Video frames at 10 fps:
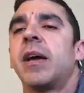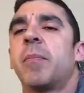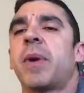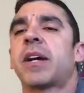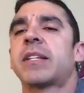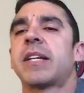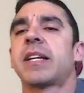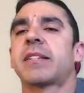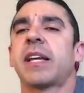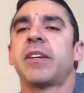Mark
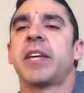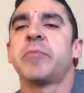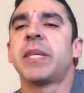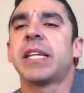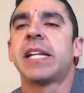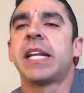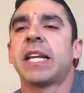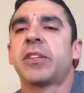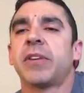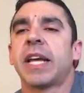says, can you give me the
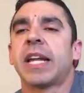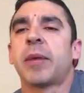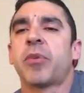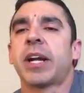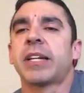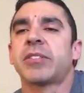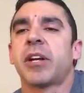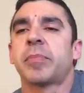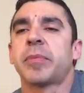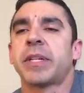link to get Labrada
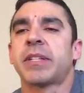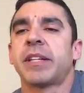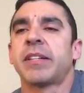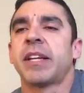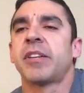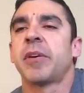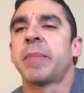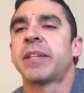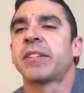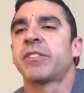supplements and send you a
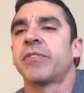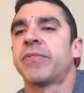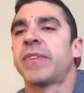message on